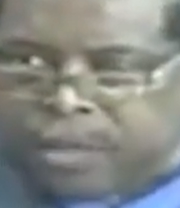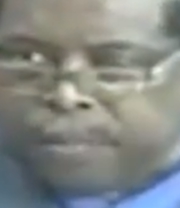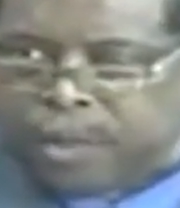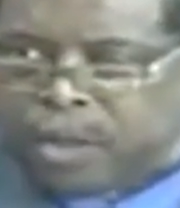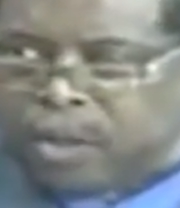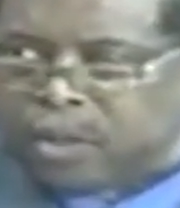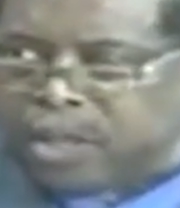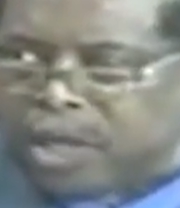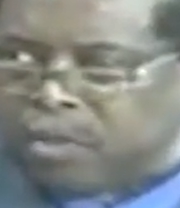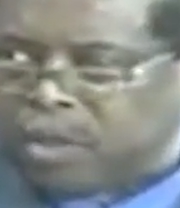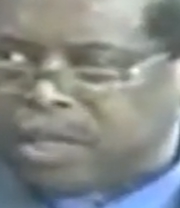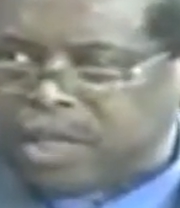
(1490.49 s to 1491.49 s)
pronounce
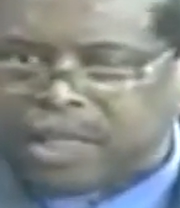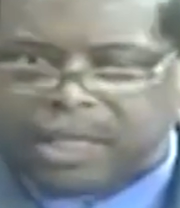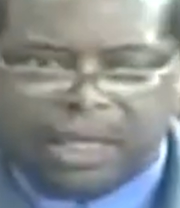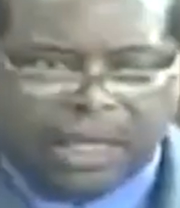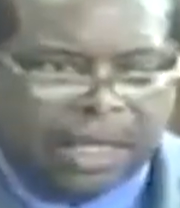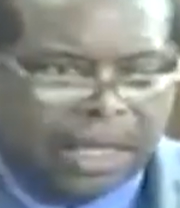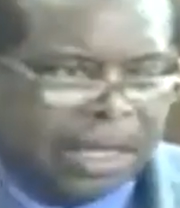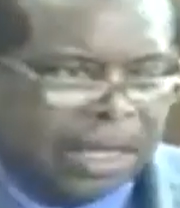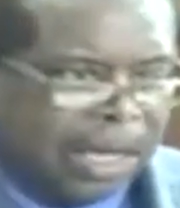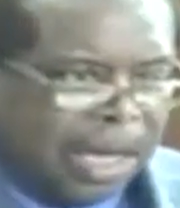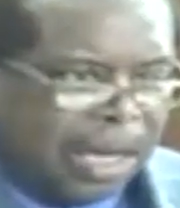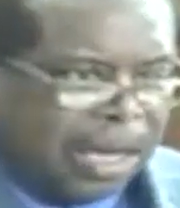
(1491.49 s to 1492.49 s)
on recently,
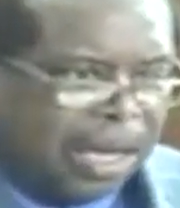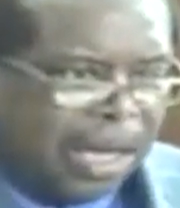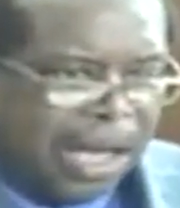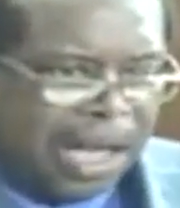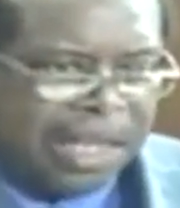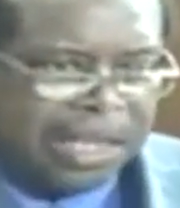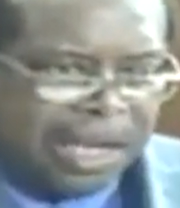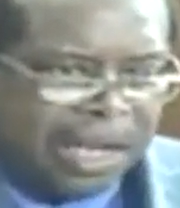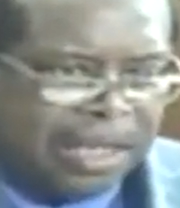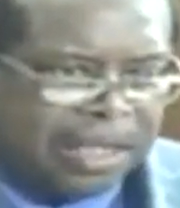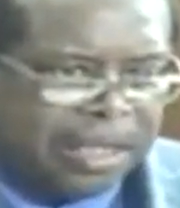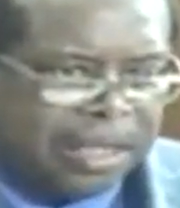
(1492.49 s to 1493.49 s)

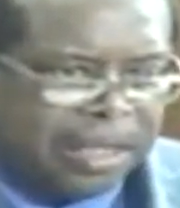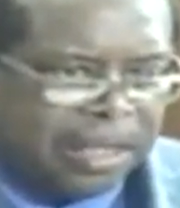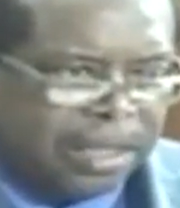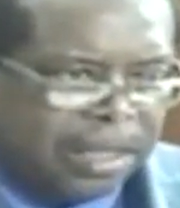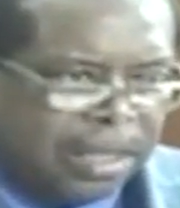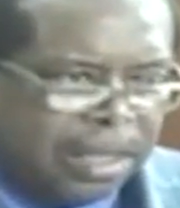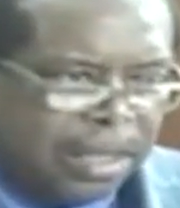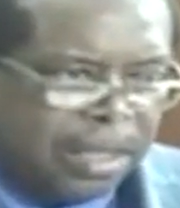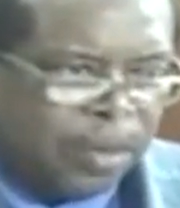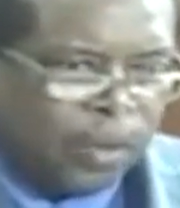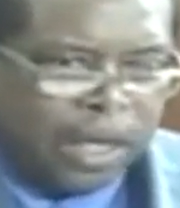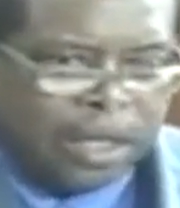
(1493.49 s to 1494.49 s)
Alcon,
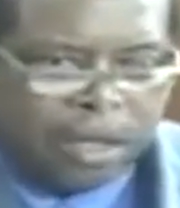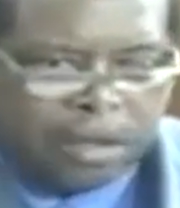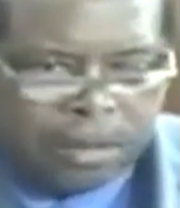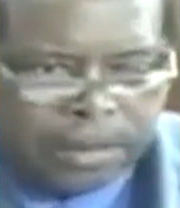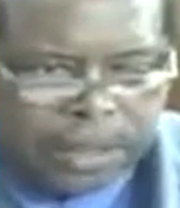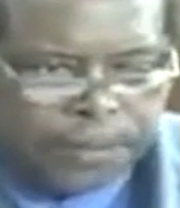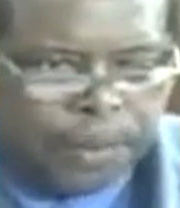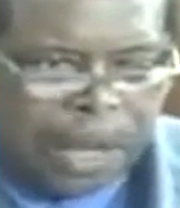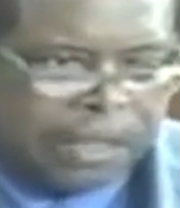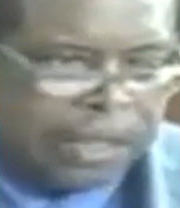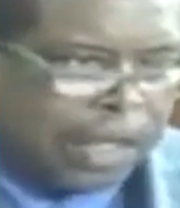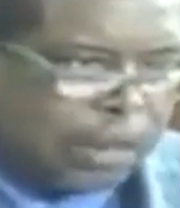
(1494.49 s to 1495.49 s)
where the sponsors